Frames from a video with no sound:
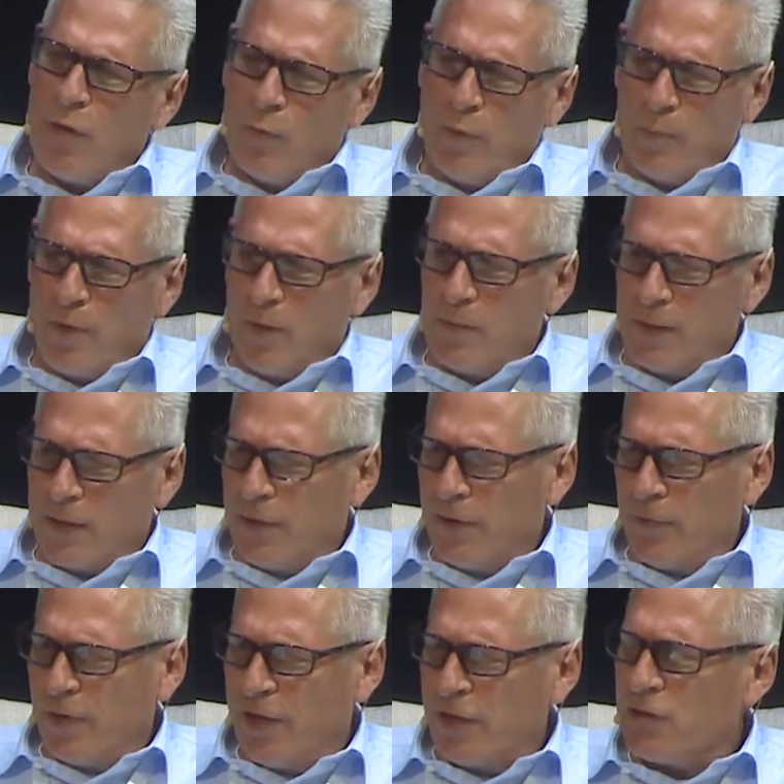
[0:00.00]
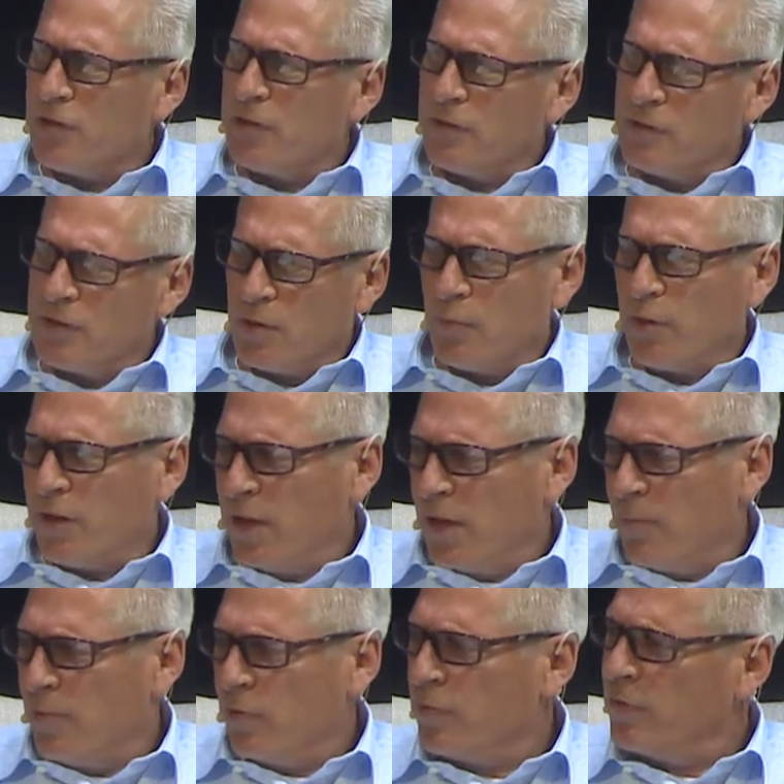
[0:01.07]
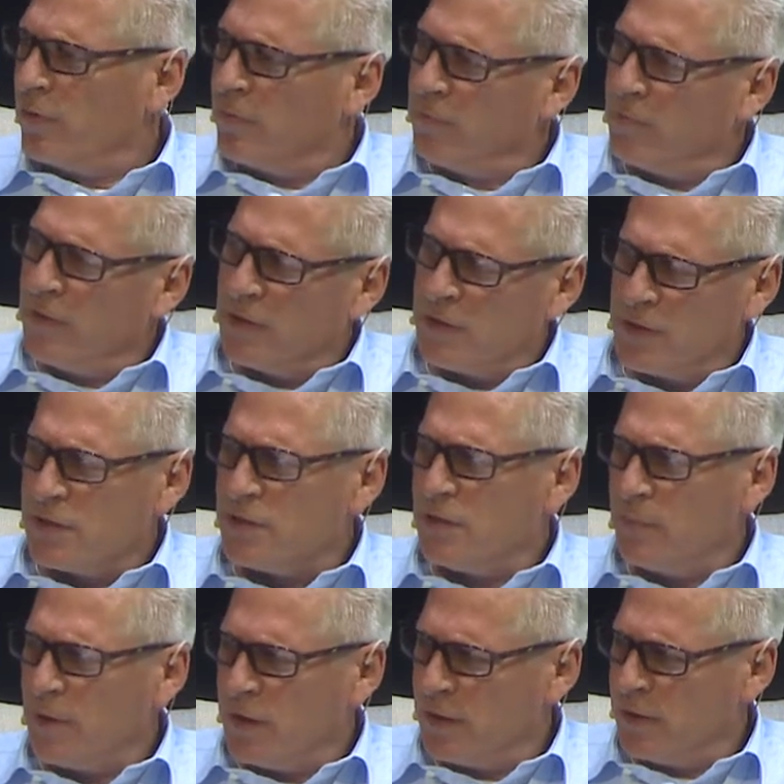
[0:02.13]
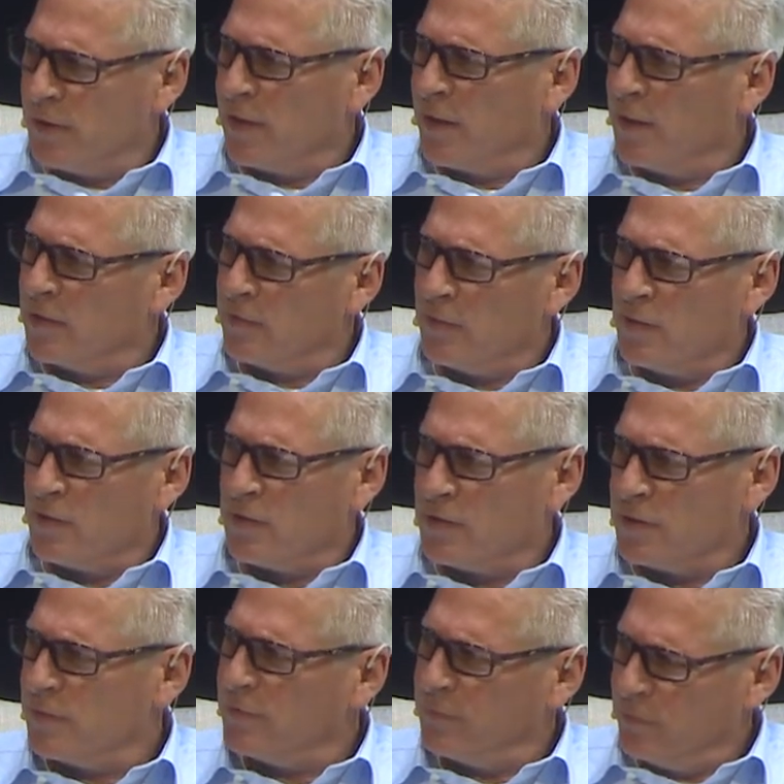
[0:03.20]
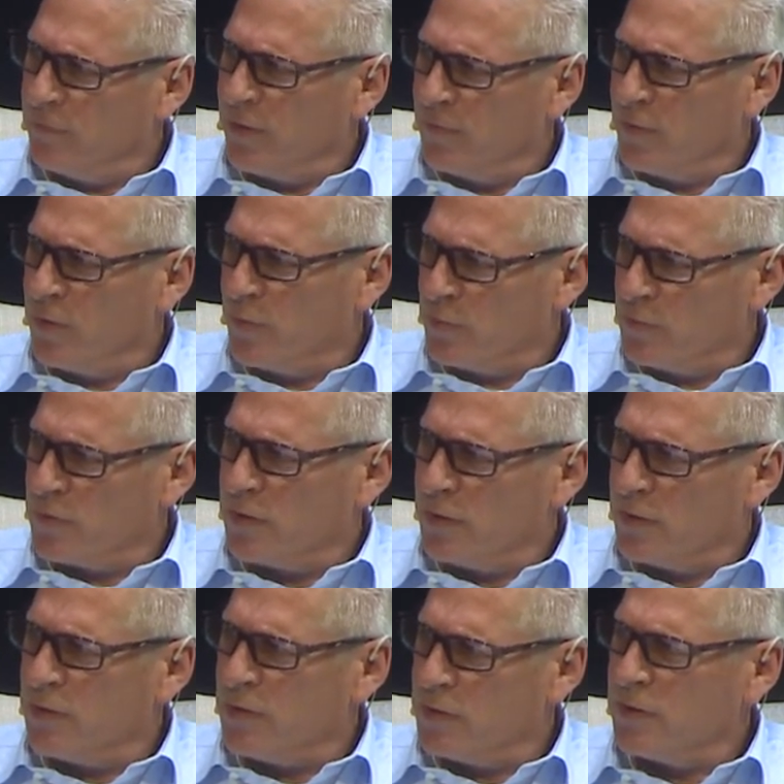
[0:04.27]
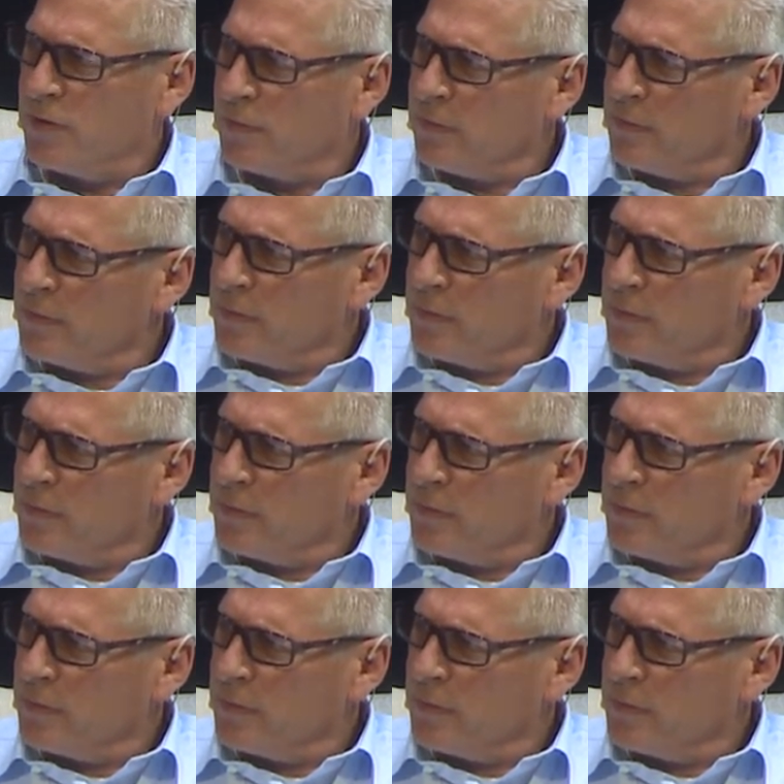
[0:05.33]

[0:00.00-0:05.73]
we're probably going to reach somewhere in the neighborhood of $60 million in revenues this year.